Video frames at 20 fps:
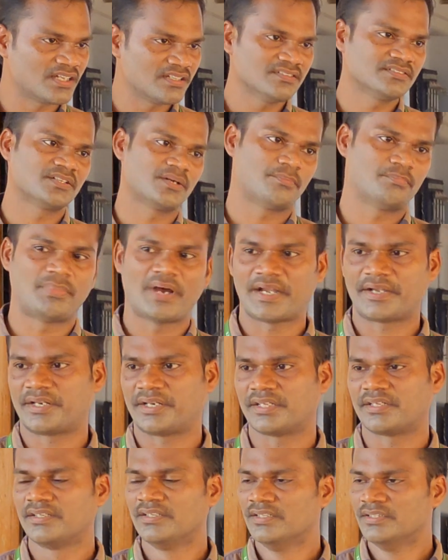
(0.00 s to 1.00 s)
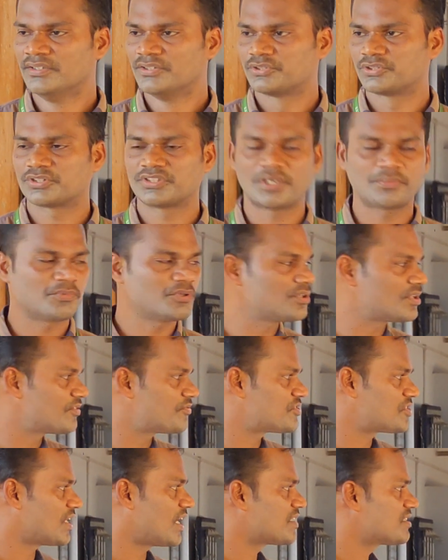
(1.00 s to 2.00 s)
the battery. So the amount
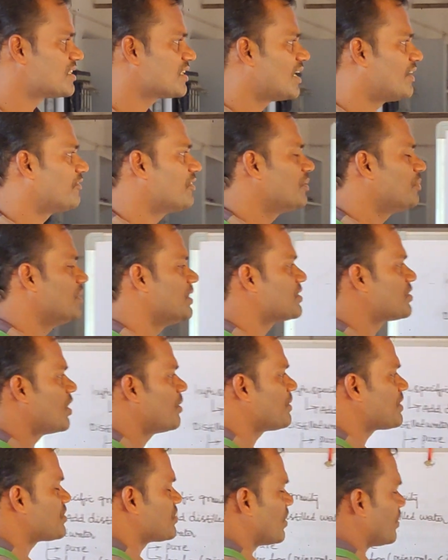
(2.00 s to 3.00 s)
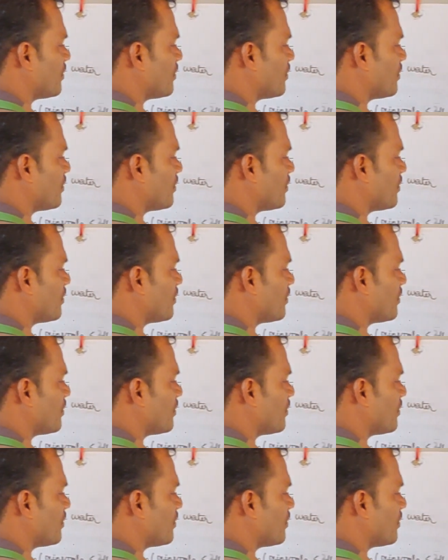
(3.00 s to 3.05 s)
of charging available is how much